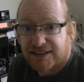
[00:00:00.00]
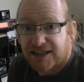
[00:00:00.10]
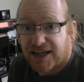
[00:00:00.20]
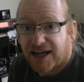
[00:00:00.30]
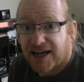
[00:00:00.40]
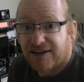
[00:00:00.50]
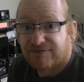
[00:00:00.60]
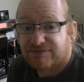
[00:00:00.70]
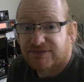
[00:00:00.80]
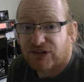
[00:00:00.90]

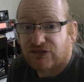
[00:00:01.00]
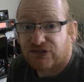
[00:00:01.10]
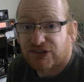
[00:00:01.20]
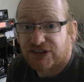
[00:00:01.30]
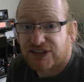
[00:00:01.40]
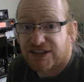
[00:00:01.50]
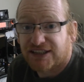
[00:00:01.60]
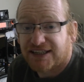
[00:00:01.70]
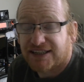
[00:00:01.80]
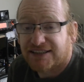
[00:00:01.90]

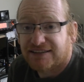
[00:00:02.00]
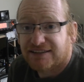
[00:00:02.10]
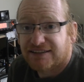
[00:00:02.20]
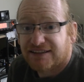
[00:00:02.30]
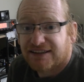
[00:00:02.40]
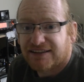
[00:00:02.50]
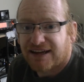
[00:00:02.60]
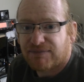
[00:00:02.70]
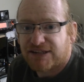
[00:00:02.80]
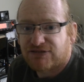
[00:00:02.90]
Unfortunately,
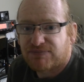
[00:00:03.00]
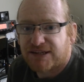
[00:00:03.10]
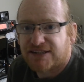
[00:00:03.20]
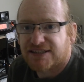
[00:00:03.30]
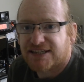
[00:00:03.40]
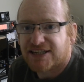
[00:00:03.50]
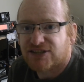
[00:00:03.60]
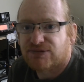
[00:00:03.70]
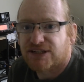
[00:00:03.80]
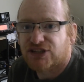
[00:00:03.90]
that means repeaters get
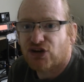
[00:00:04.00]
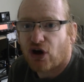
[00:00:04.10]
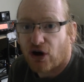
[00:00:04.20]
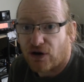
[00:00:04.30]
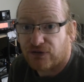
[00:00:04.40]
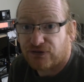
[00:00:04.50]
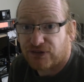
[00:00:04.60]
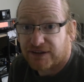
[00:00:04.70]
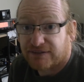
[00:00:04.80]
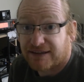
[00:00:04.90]
switched
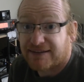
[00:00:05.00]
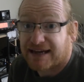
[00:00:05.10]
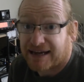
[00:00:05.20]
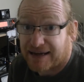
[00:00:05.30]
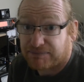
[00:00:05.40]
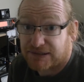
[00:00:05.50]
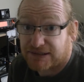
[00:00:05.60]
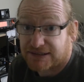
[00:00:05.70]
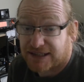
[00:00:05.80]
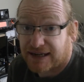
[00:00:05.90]
off when that
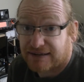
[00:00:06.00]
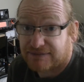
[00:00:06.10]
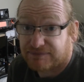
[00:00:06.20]
happens, and